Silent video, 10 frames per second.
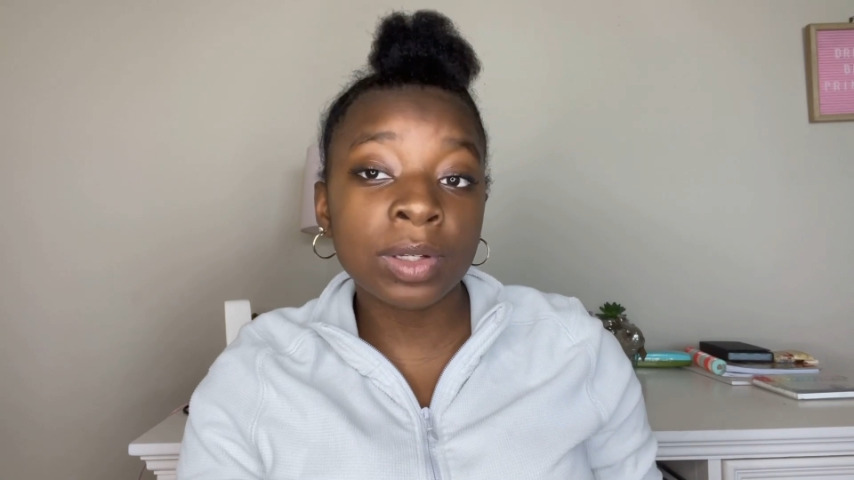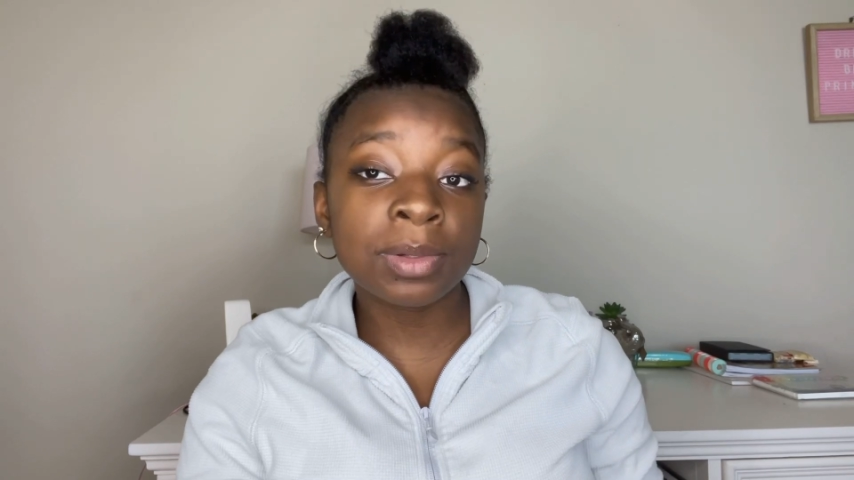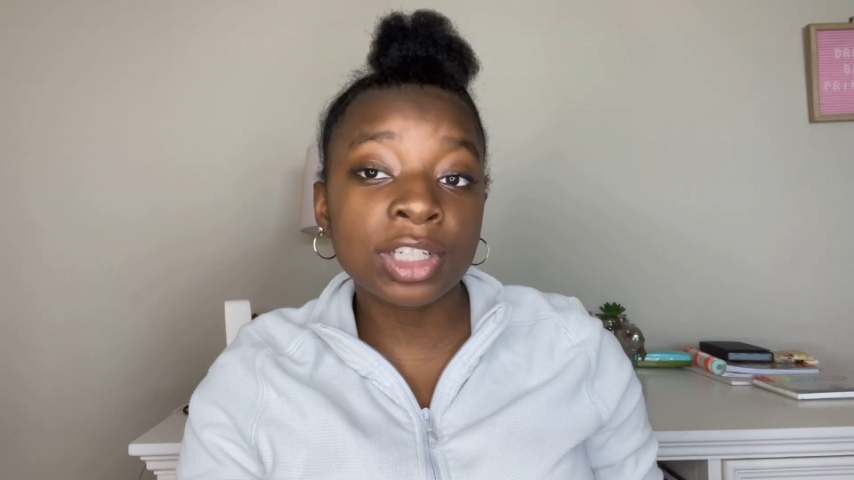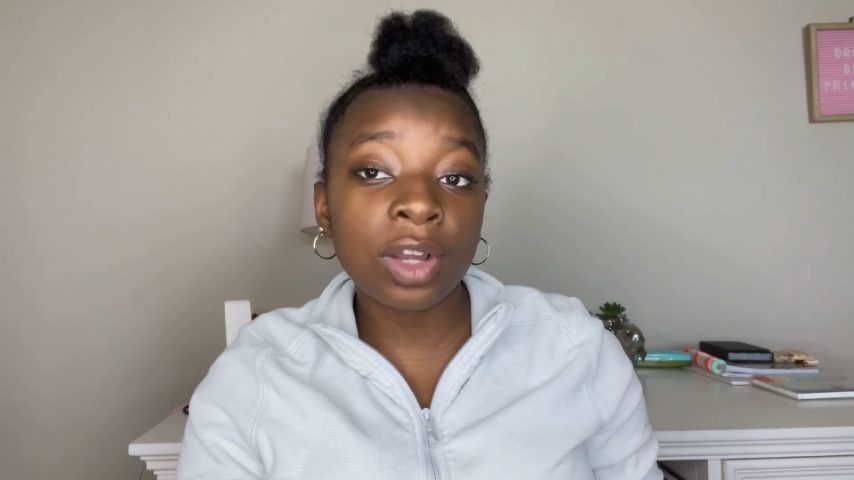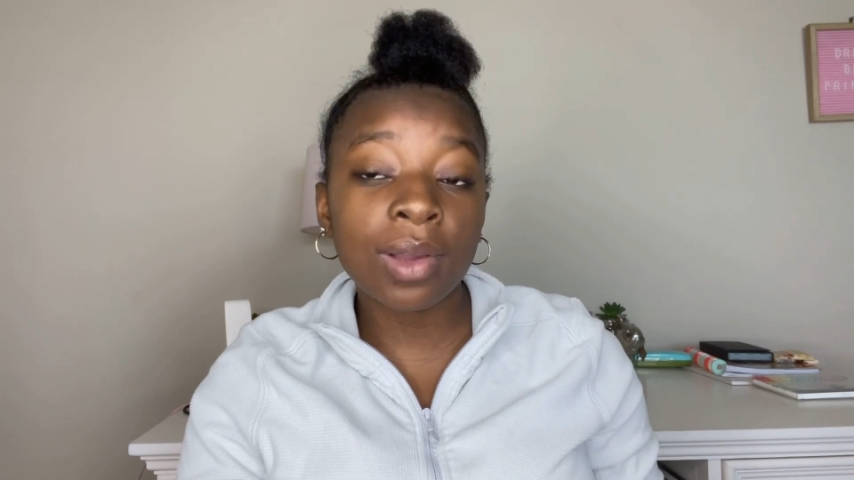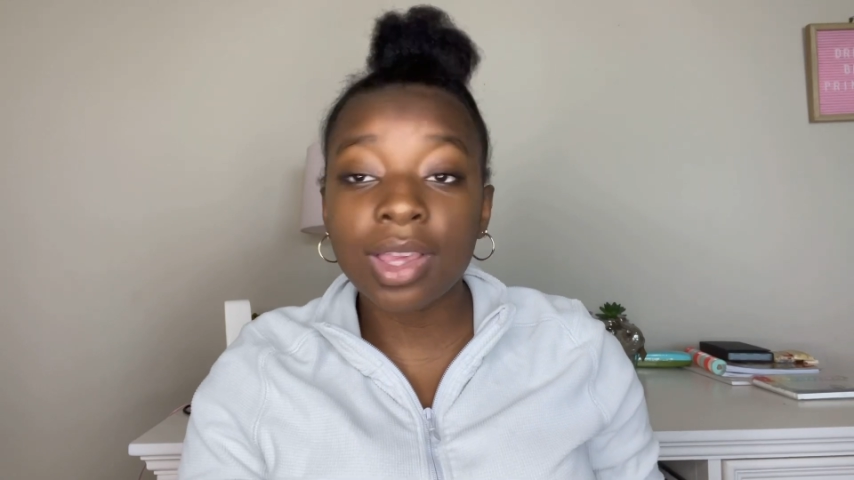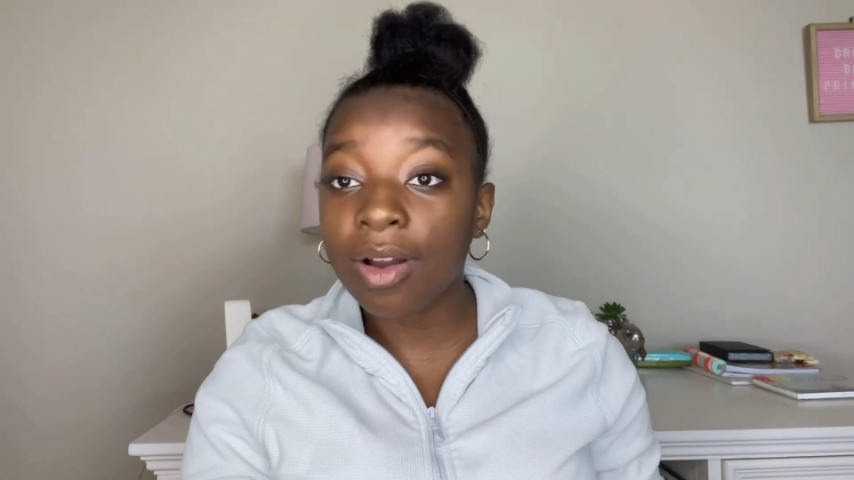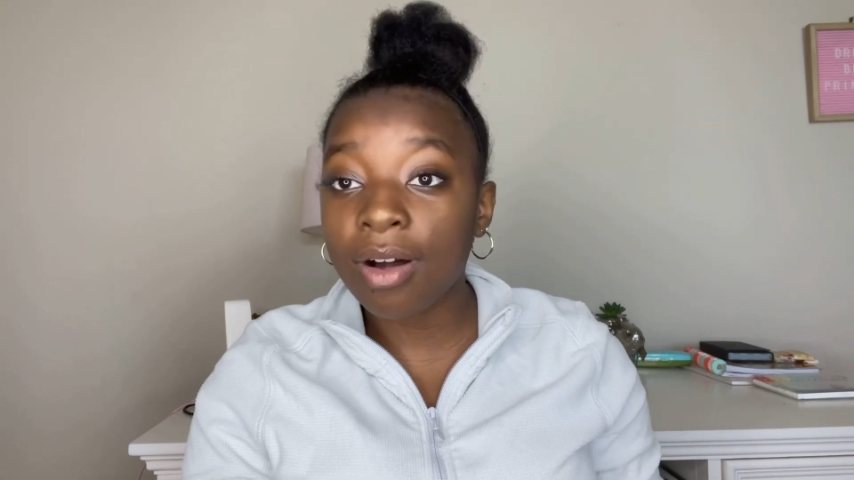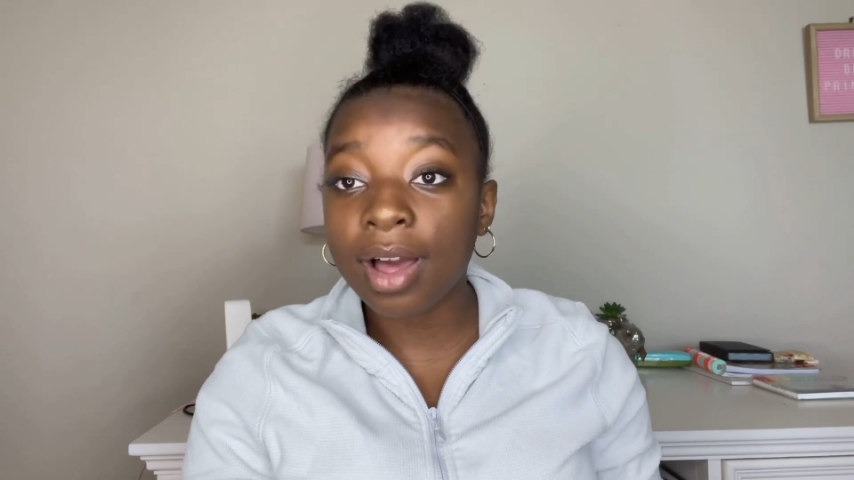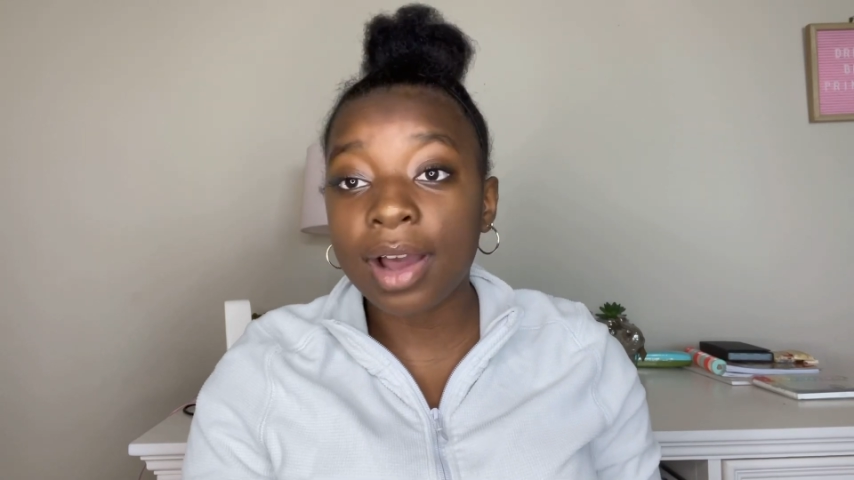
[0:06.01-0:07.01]
to be showing
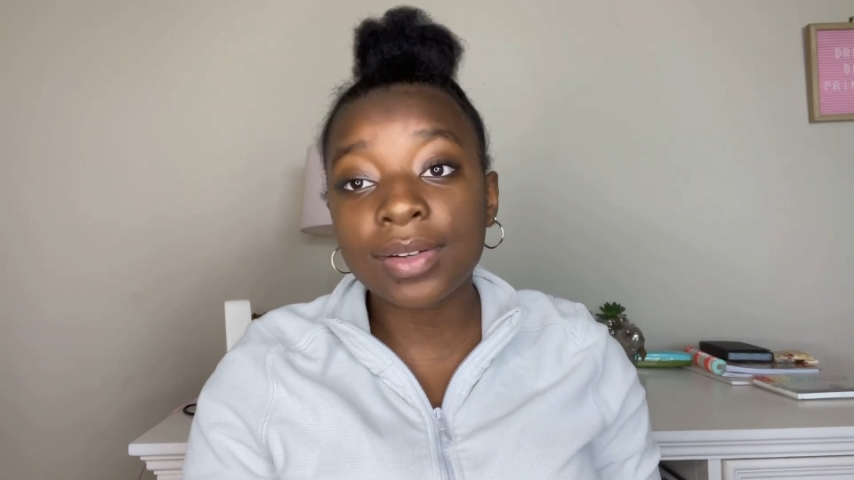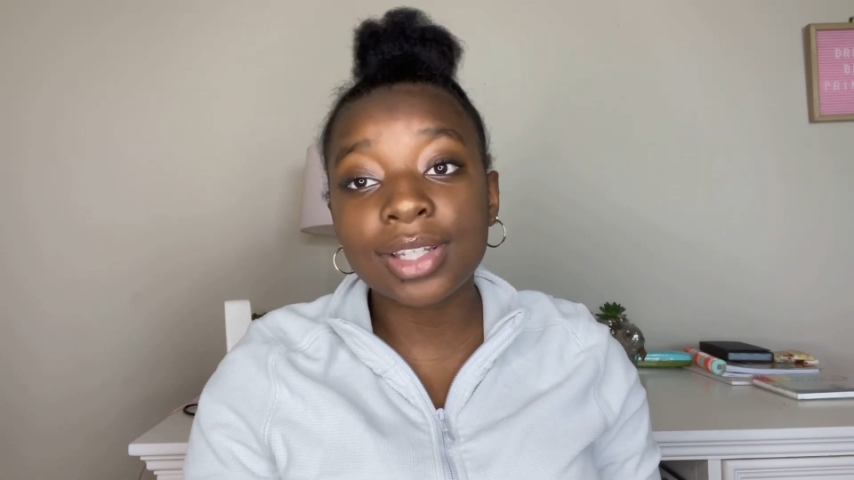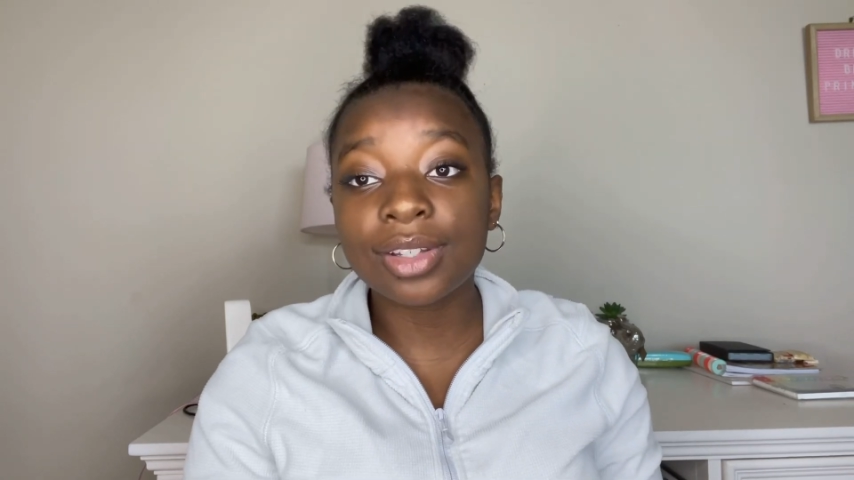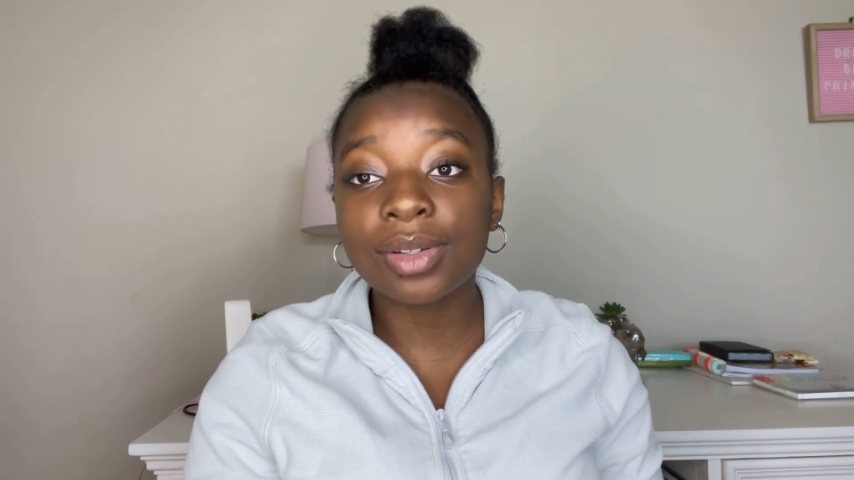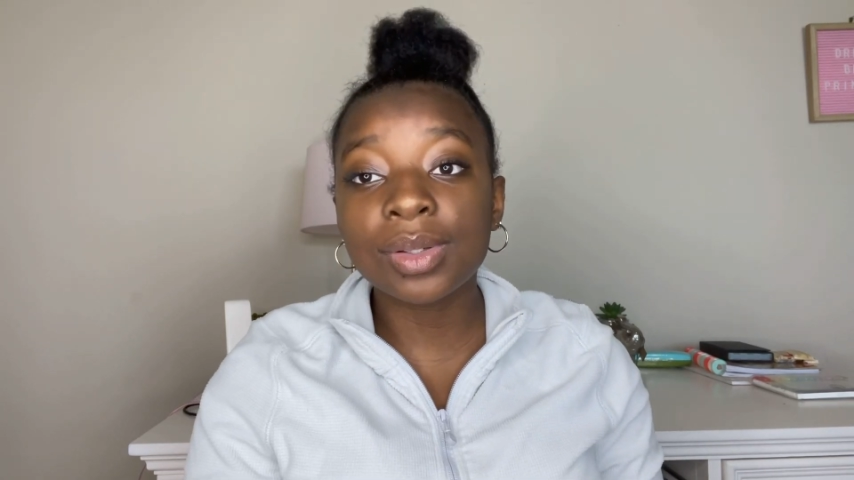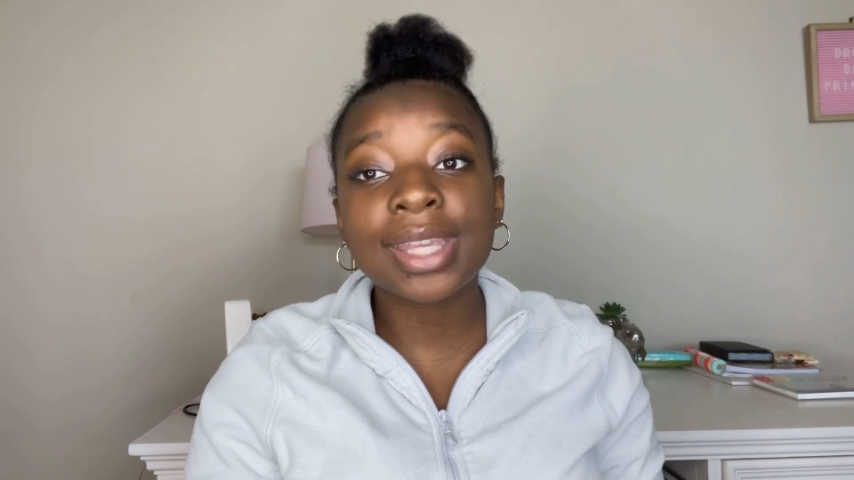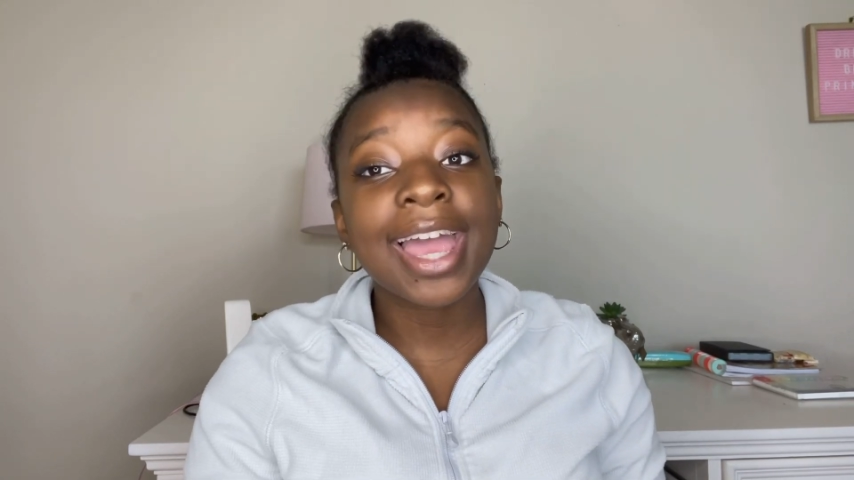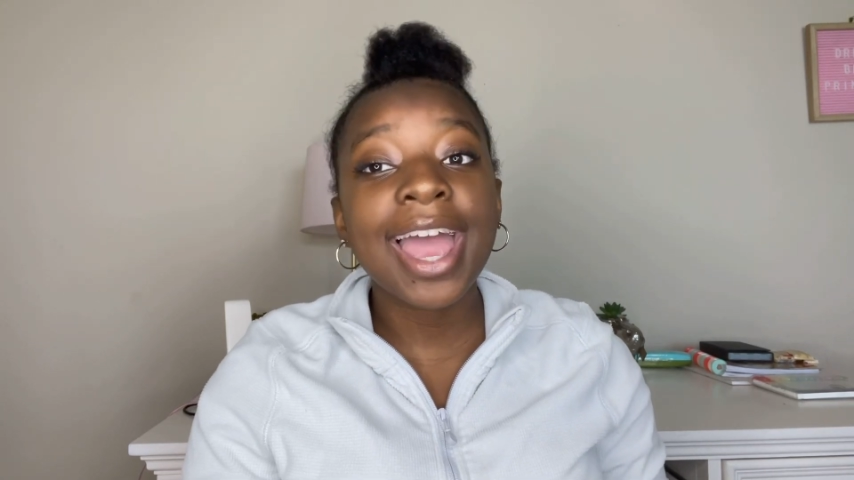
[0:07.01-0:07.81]
y'all how to use